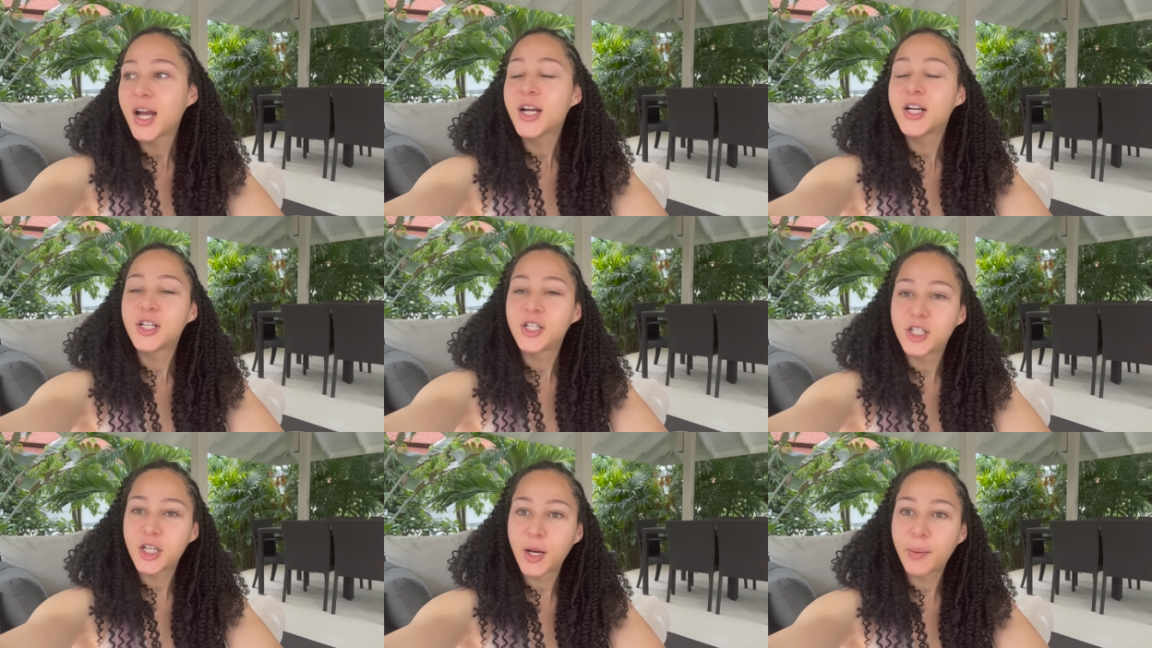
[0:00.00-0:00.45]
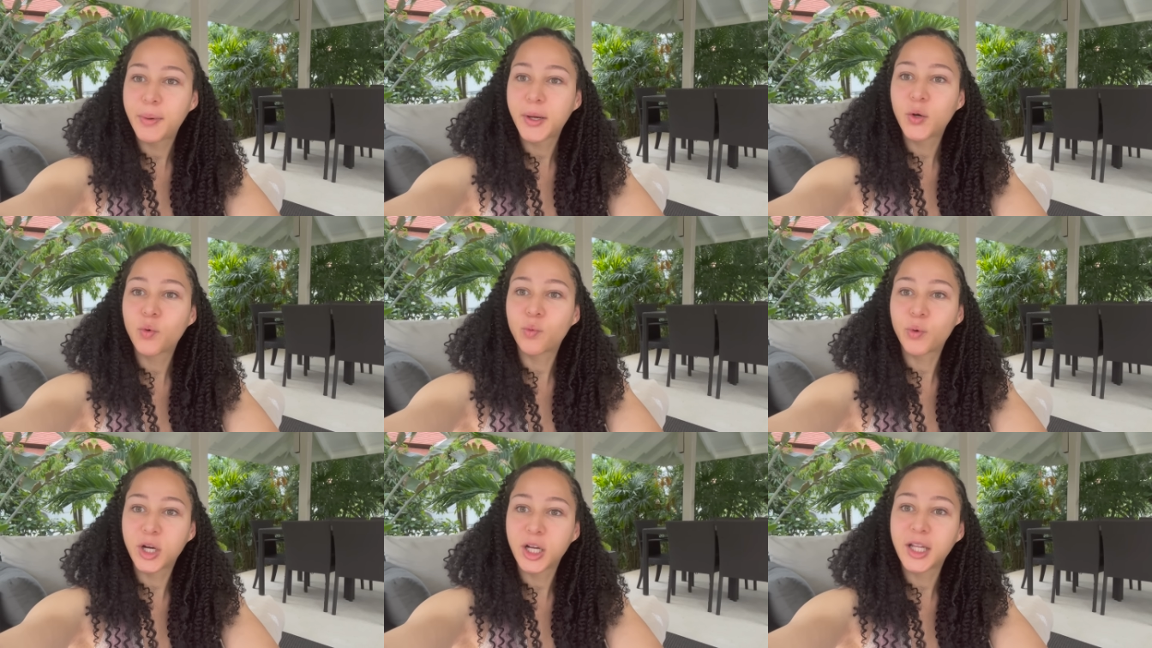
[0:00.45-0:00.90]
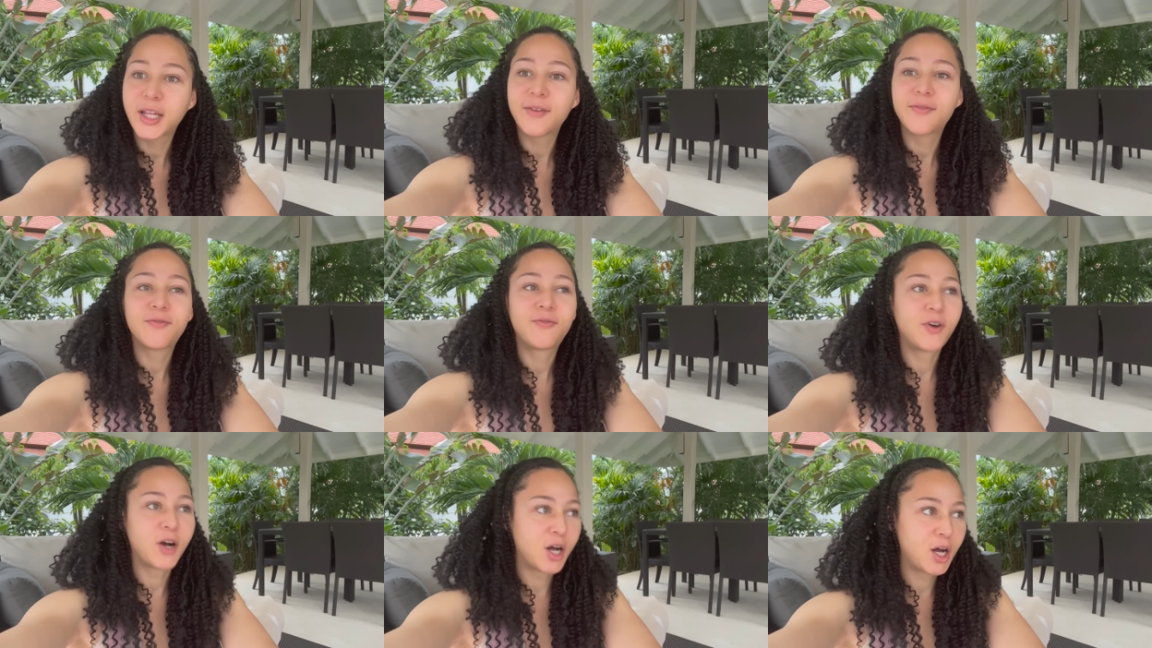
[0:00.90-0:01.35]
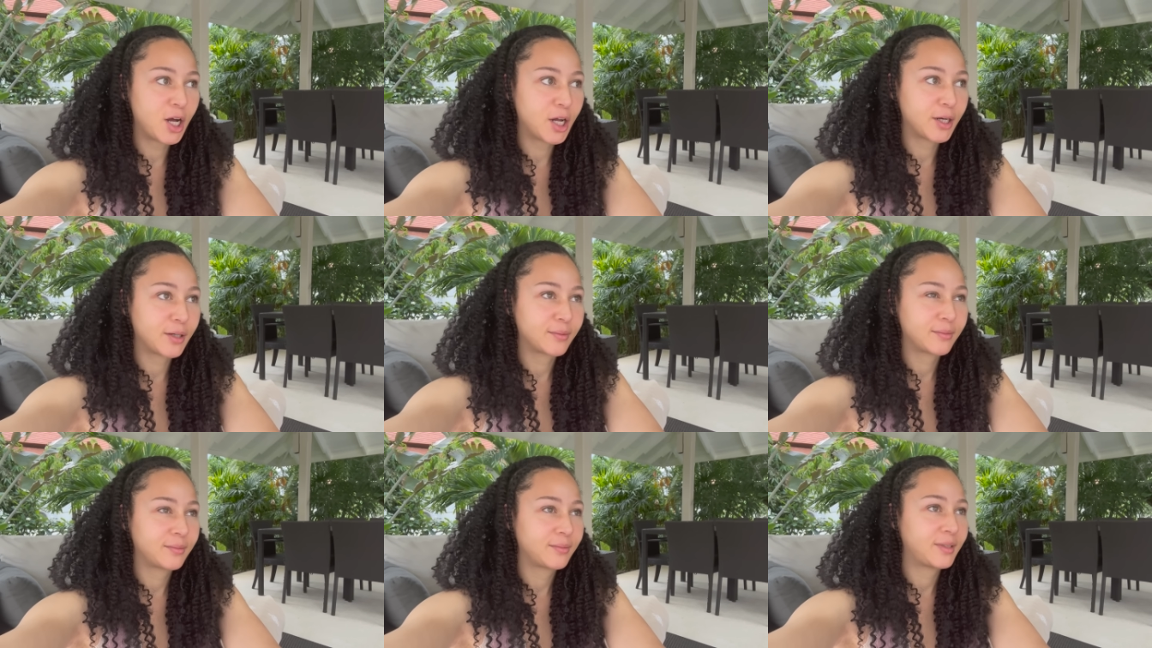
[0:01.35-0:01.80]
Should be really
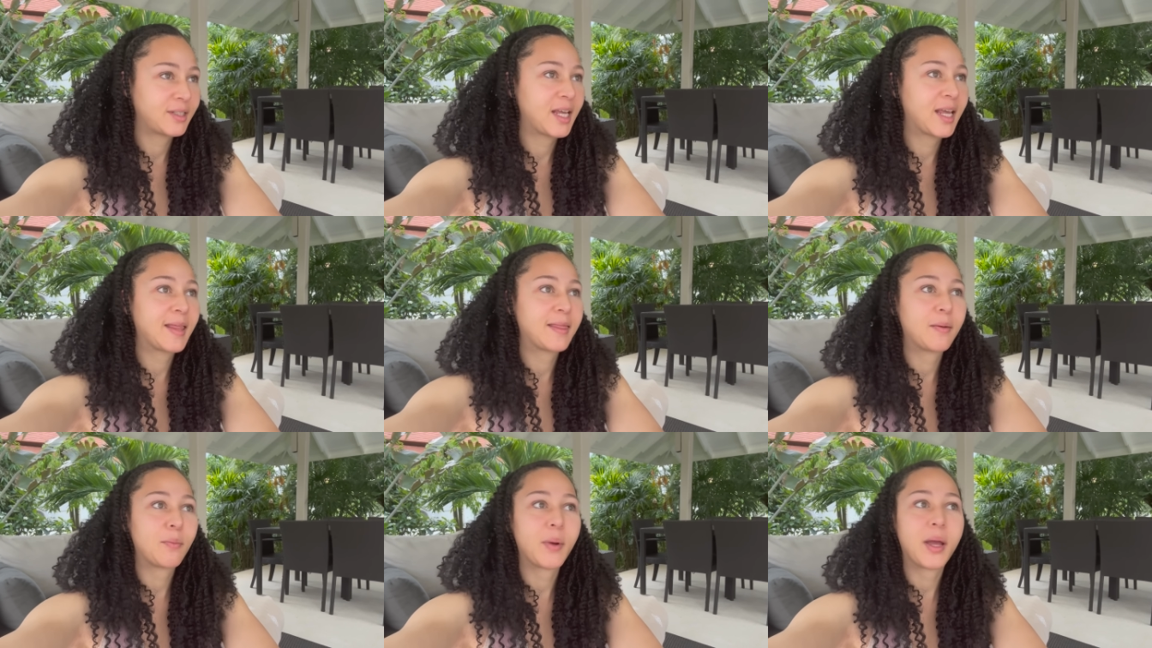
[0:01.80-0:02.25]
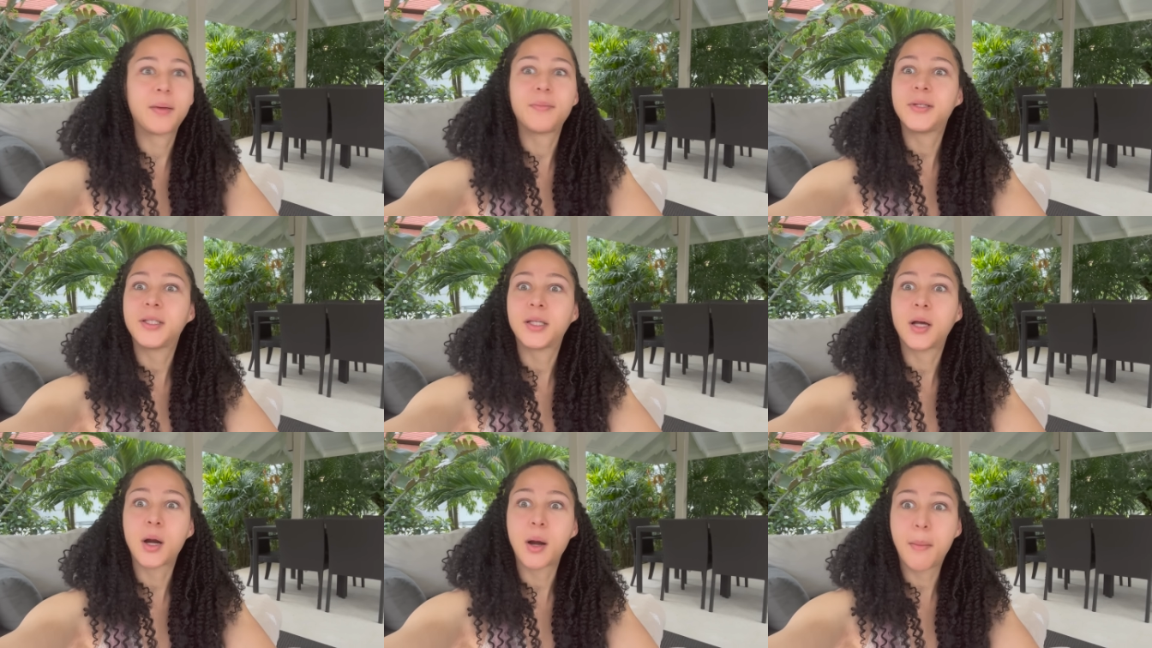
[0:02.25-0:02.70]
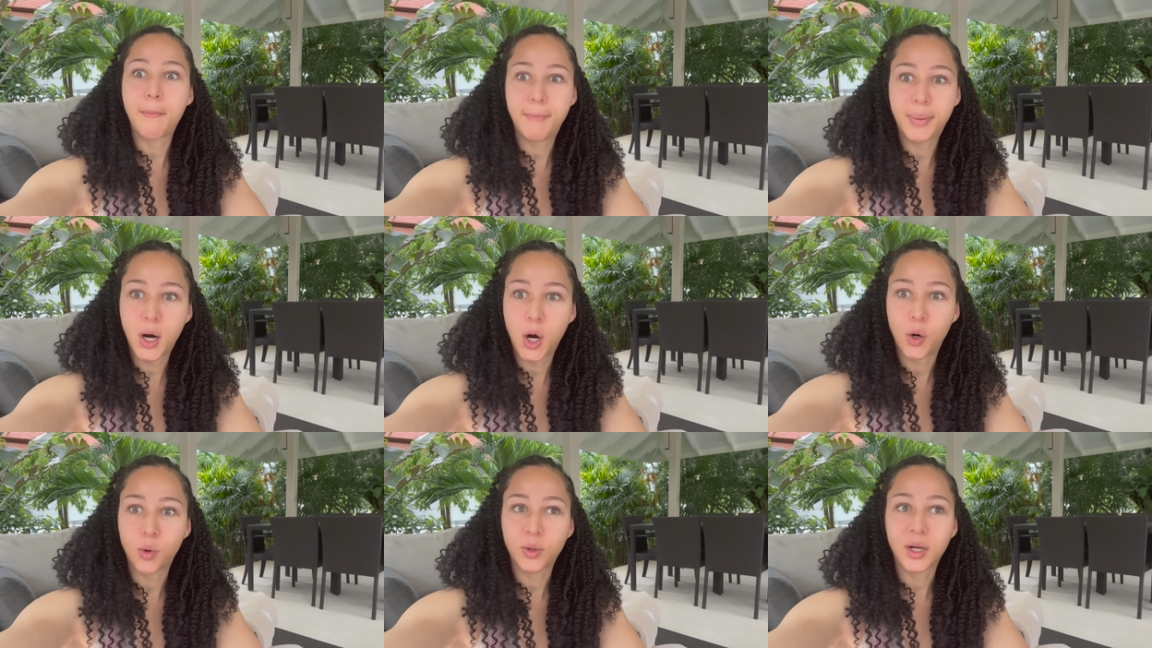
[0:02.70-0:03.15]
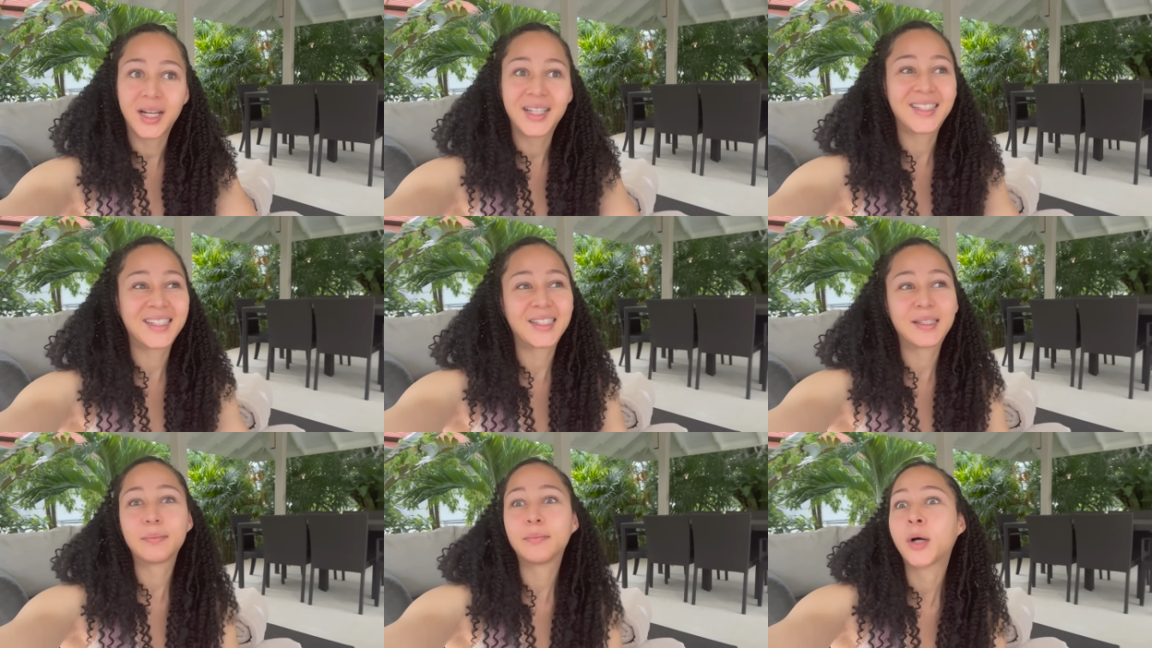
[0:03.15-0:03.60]
fun. Taking the babies on a boat, a
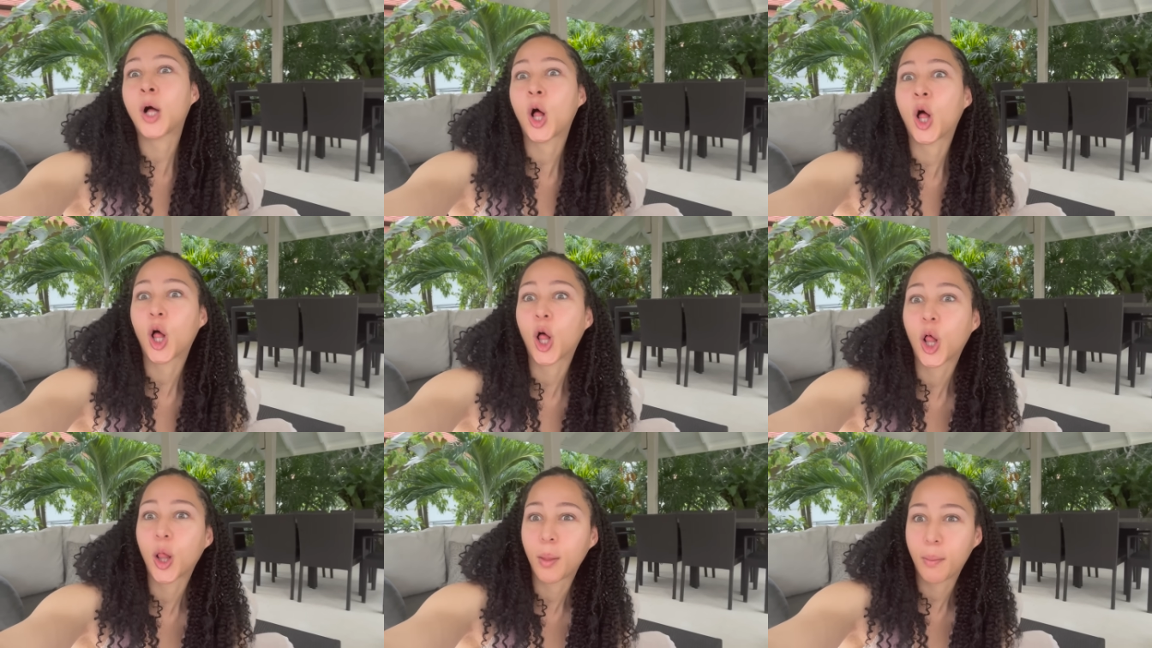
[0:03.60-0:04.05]
small